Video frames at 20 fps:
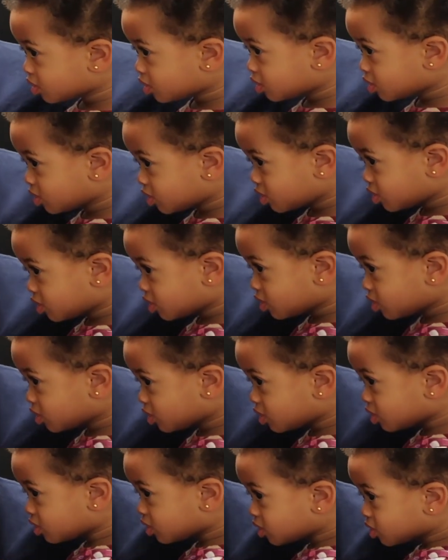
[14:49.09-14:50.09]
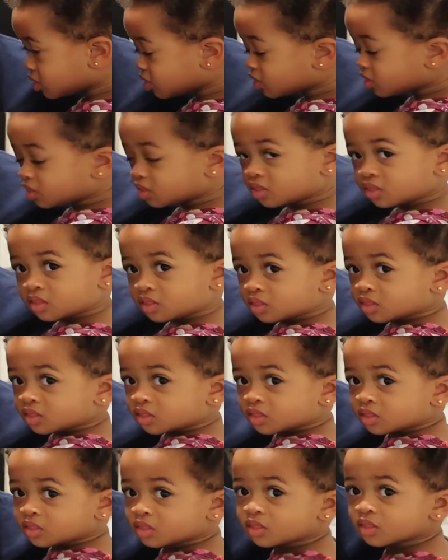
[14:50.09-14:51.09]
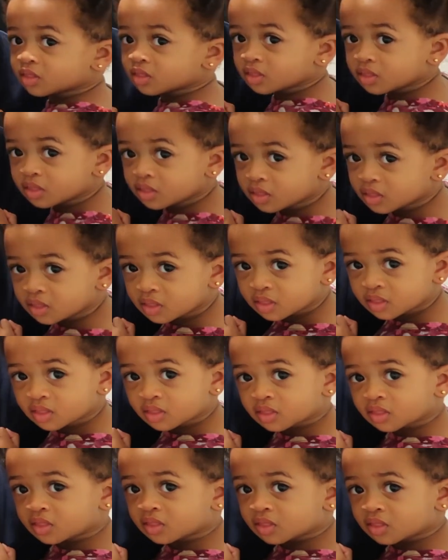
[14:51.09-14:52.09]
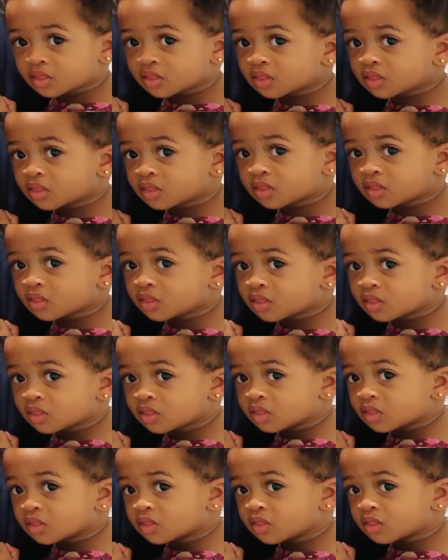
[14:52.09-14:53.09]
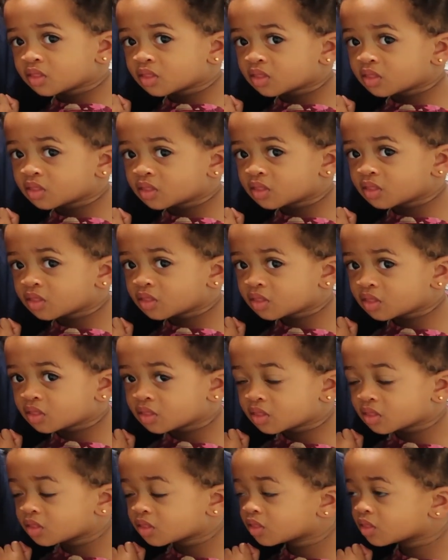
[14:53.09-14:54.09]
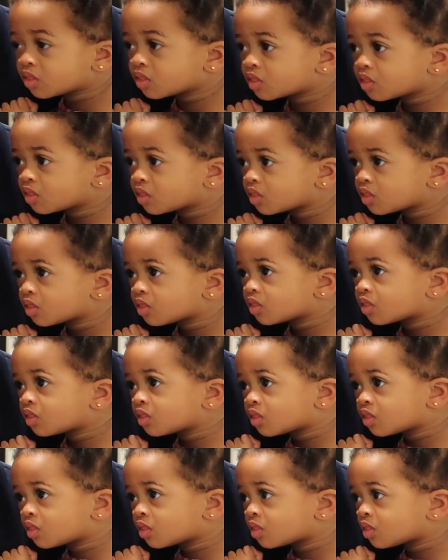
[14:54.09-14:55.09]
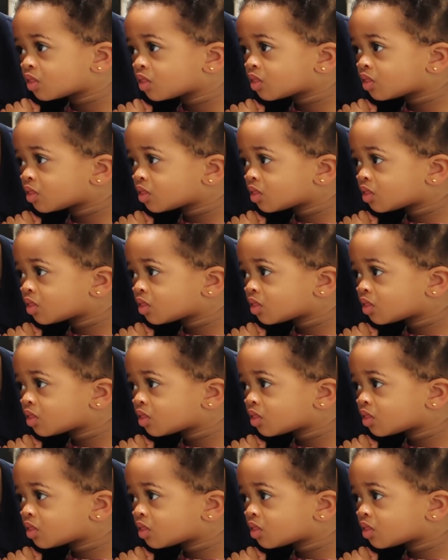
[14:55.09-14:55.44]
(silent)